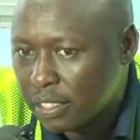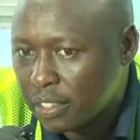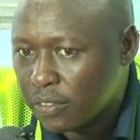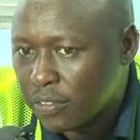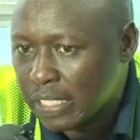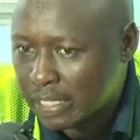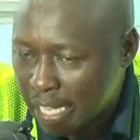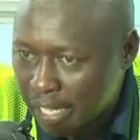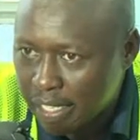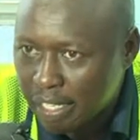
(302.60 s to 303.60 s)
you
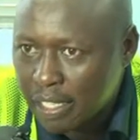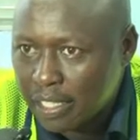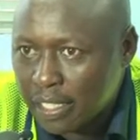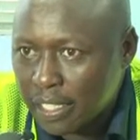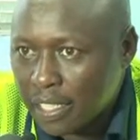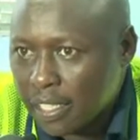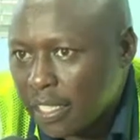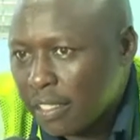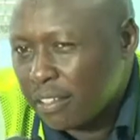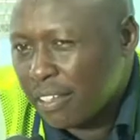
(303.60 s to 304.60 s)
desire.
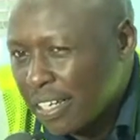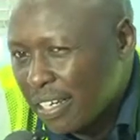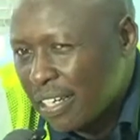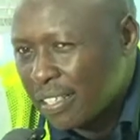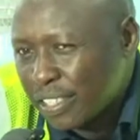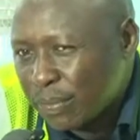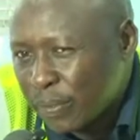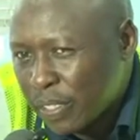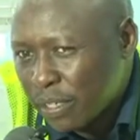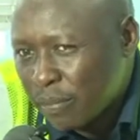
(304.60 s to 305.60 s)
I just
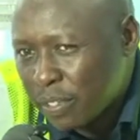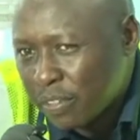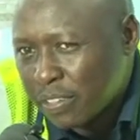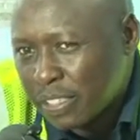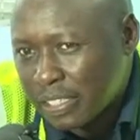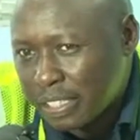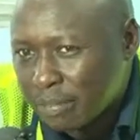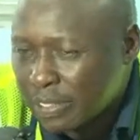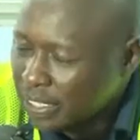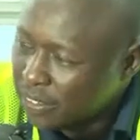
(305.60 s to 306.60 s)
spoke about a
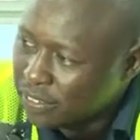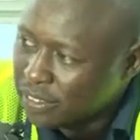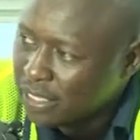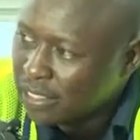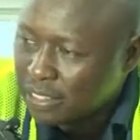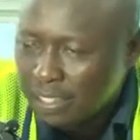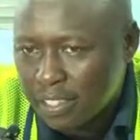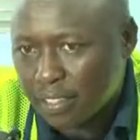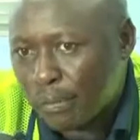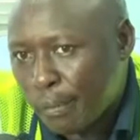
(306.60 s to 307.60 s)
substation that
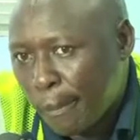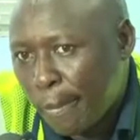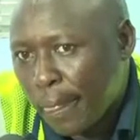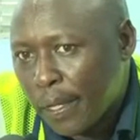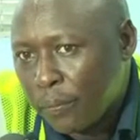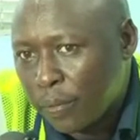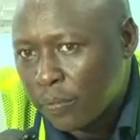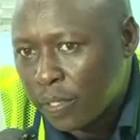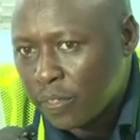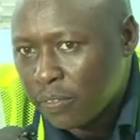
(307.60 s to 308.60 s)
we
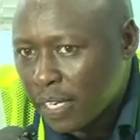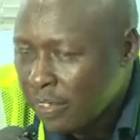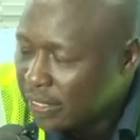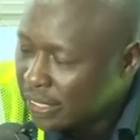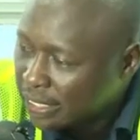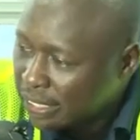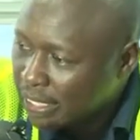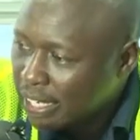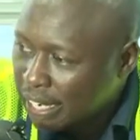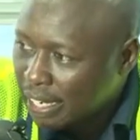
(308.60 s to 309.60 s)
will do around this
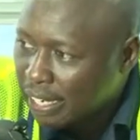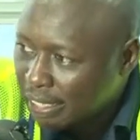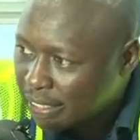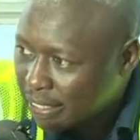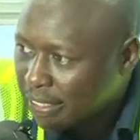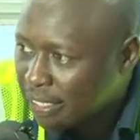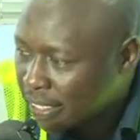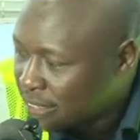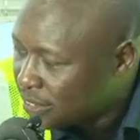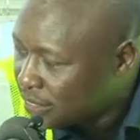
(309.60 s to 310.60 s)
area, and I think
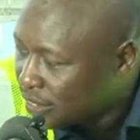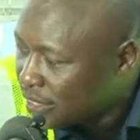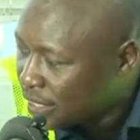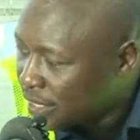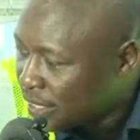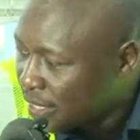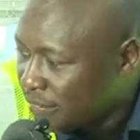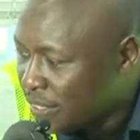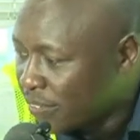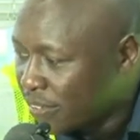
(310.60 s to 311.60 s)
that
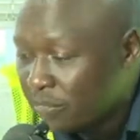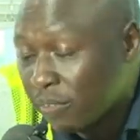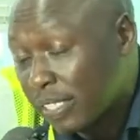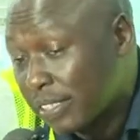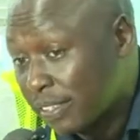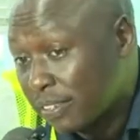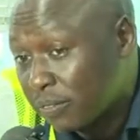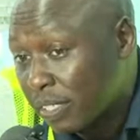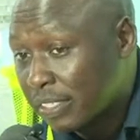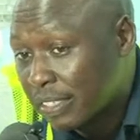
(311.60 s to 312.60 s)
eventually
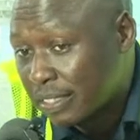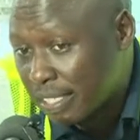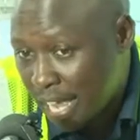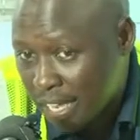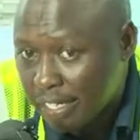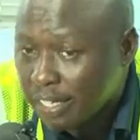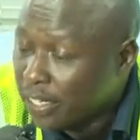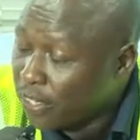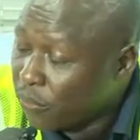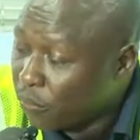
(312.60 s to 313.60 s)
once it's done,
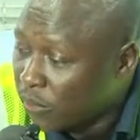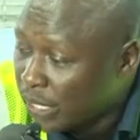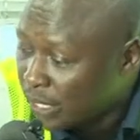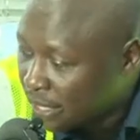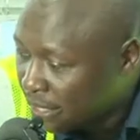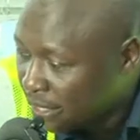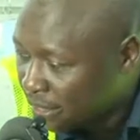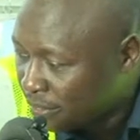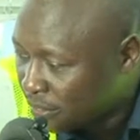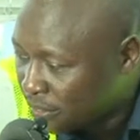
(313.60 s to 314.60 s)
will then
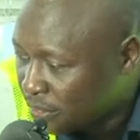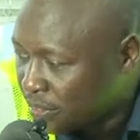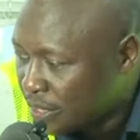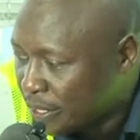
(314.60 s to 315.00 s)
give you